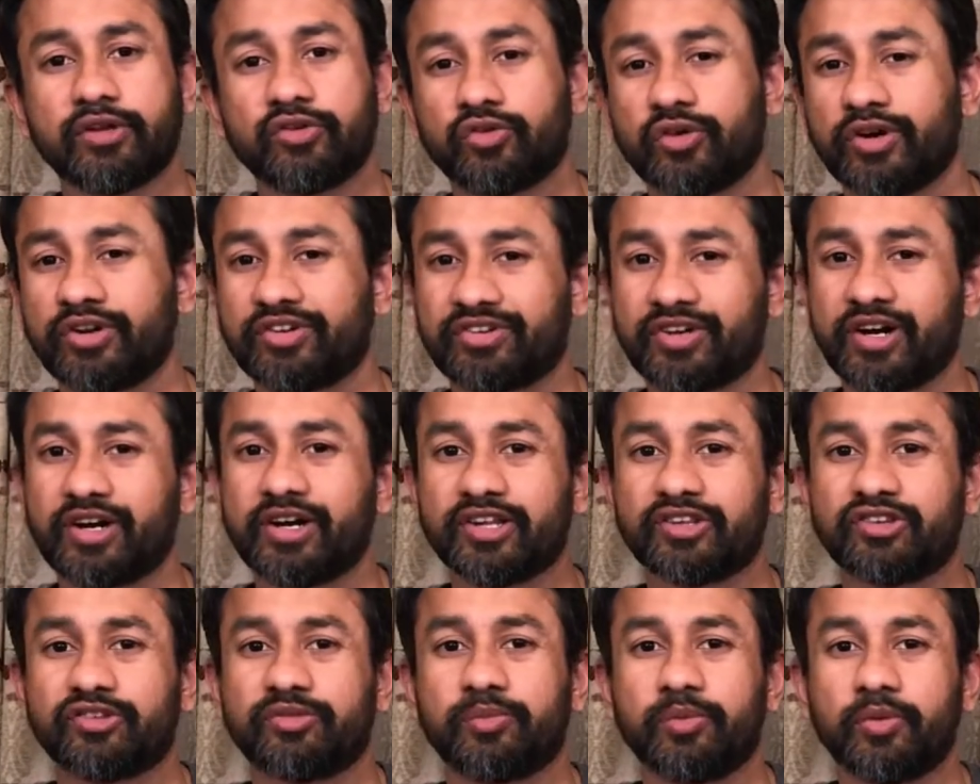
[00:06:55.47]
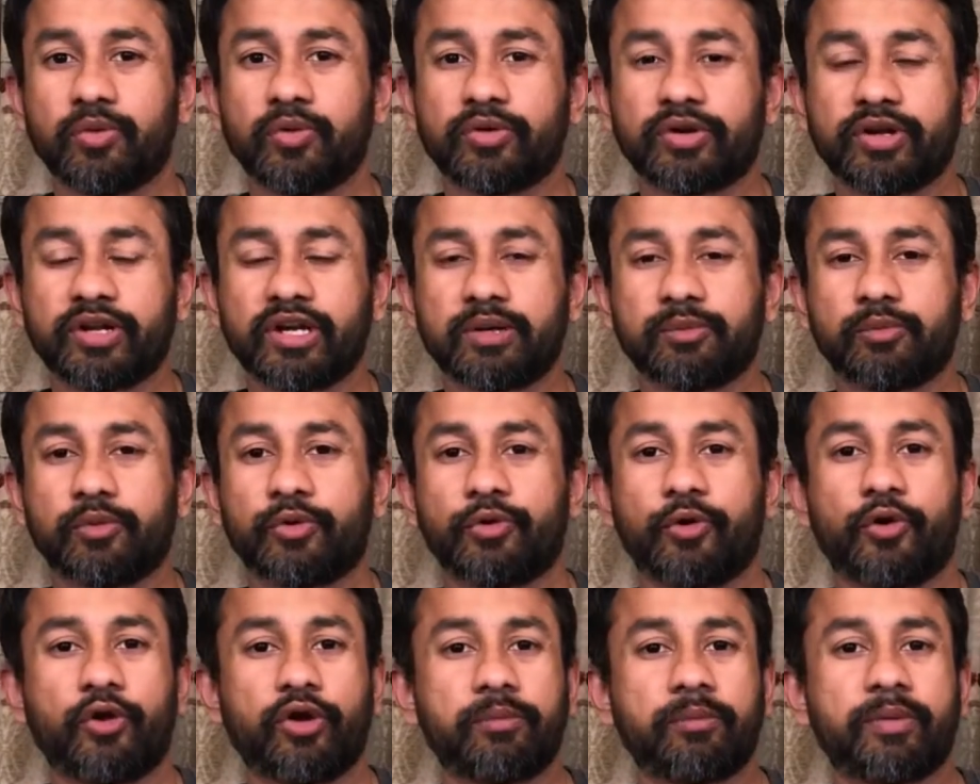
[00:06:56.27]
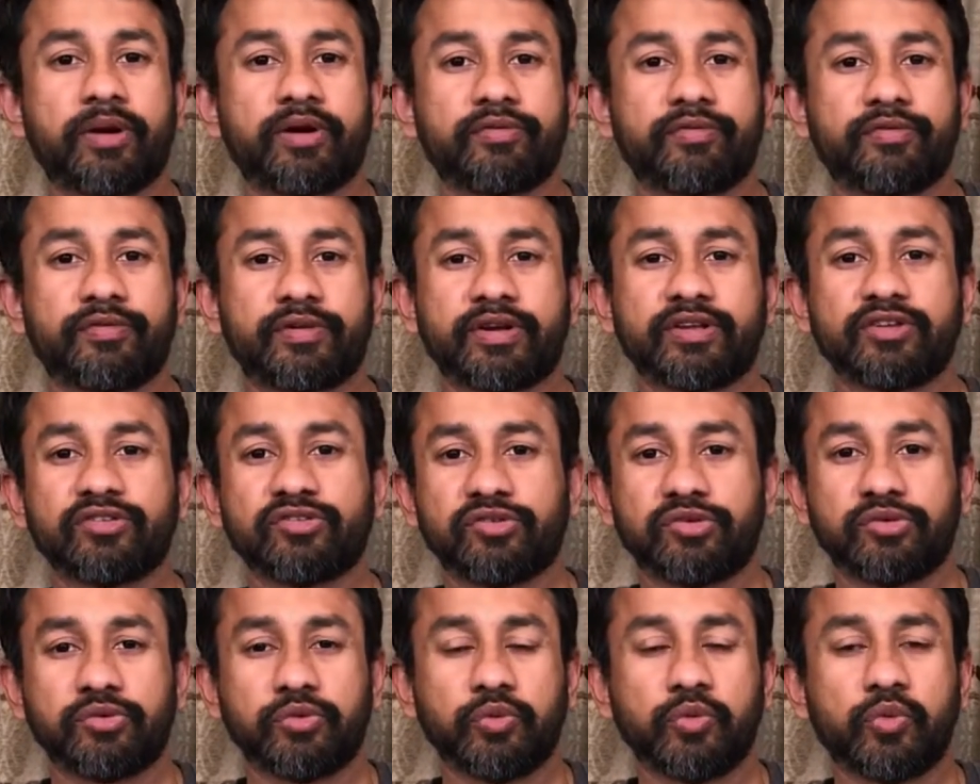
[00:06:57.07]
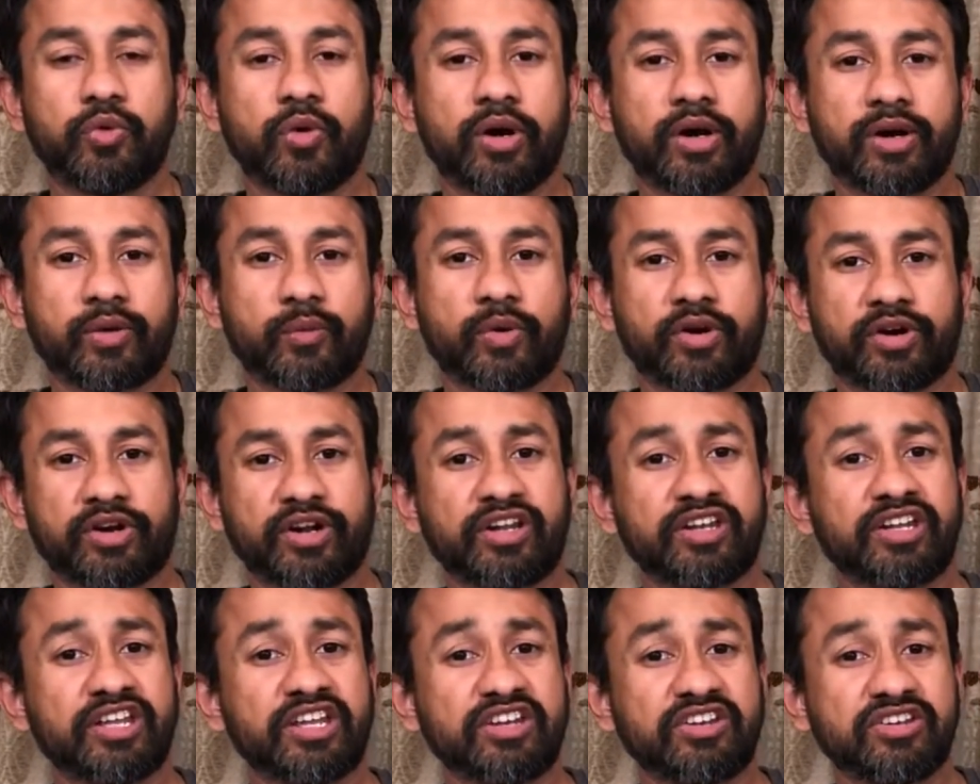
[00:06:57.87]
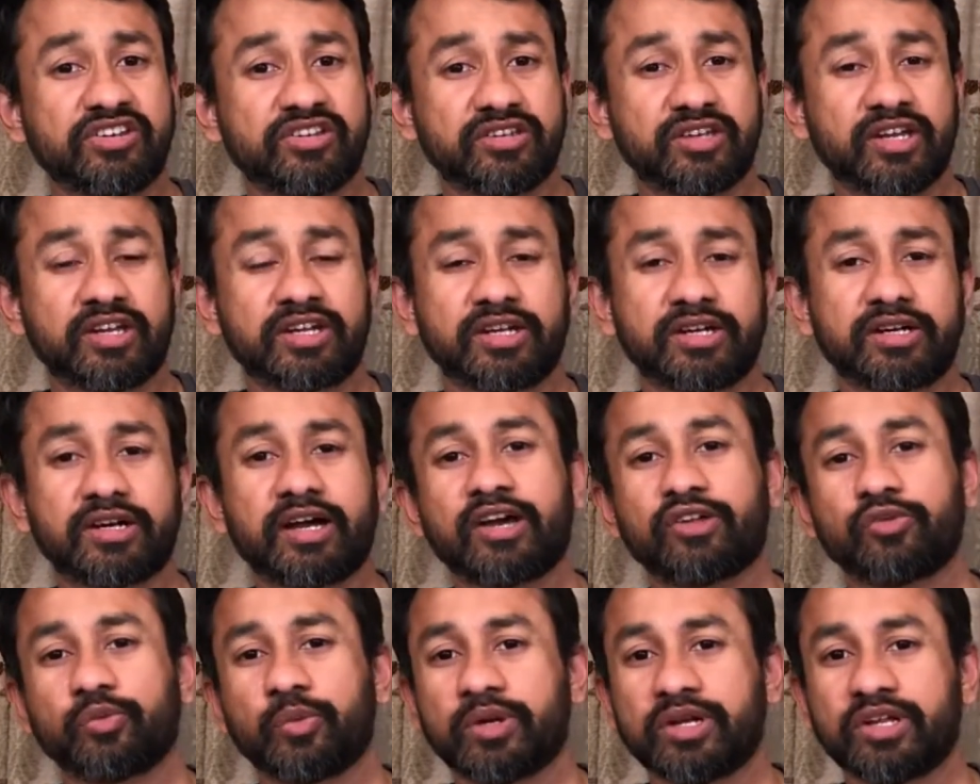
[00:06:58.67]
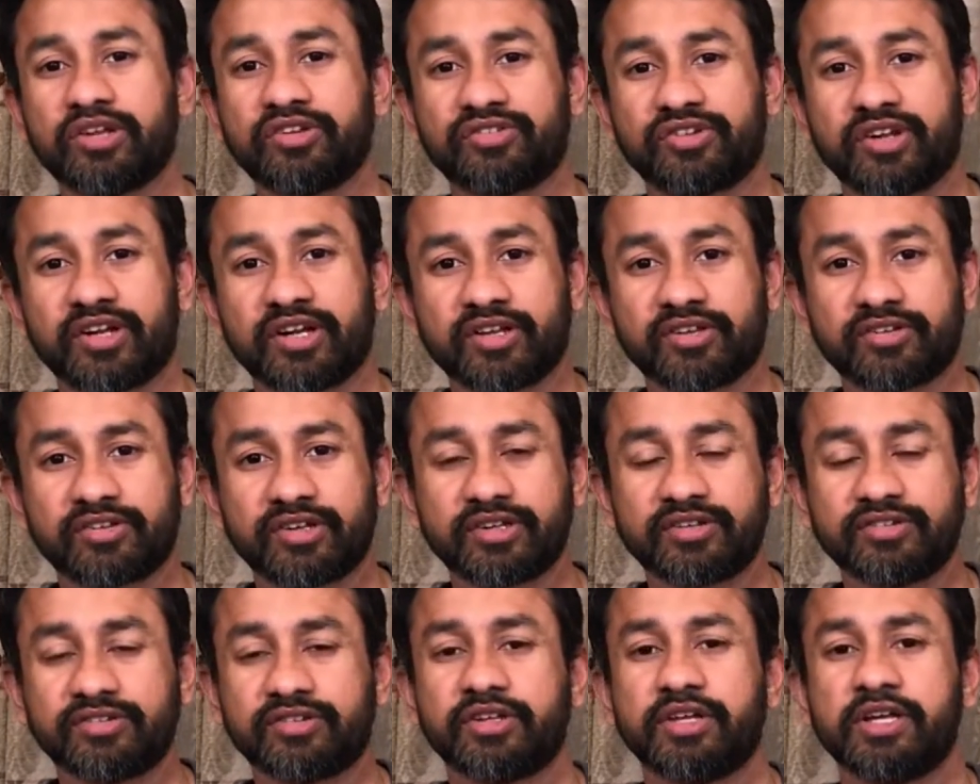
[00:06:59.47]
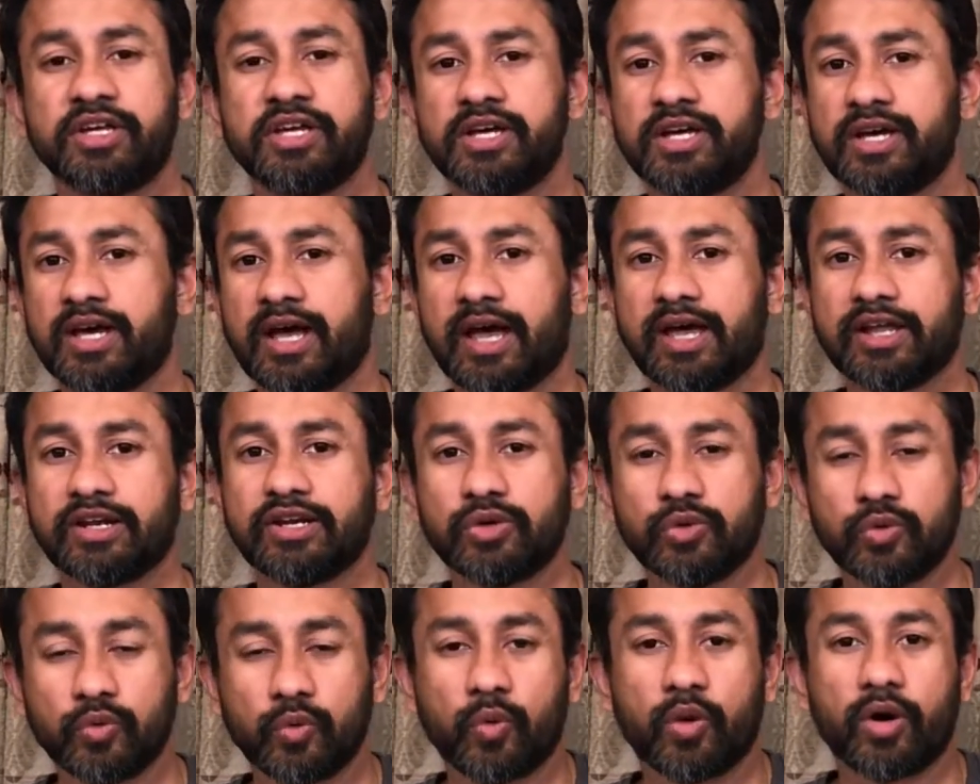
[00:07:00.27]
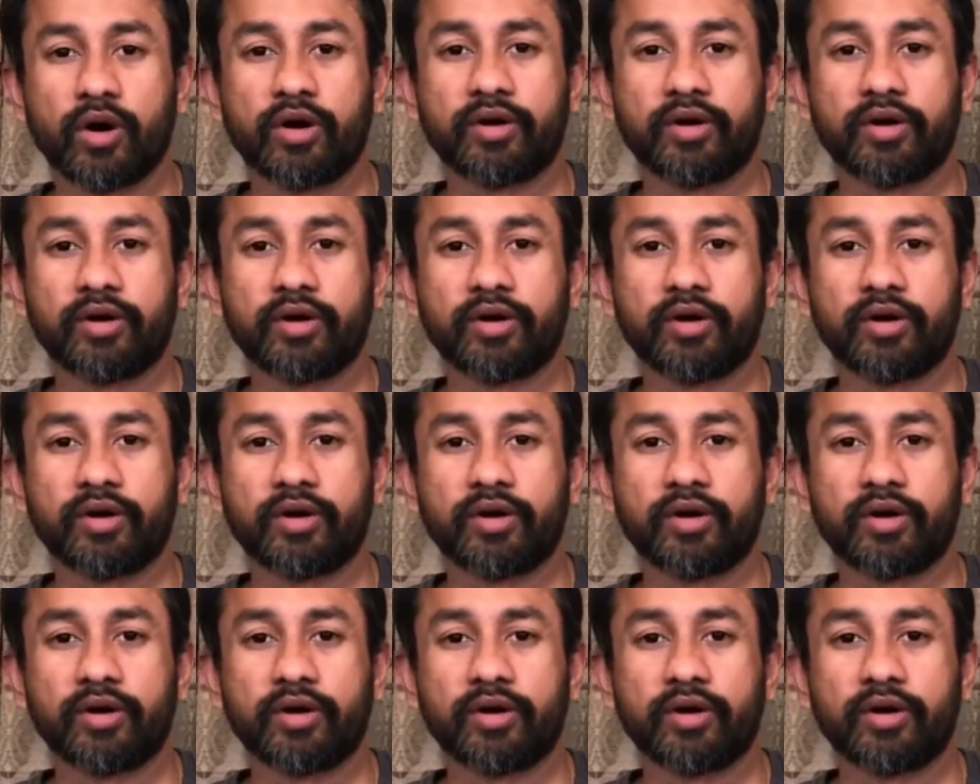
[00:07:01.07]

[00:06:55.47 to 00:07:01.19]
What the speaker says: So I started exploring about all my friends who are working in data as well as data science and who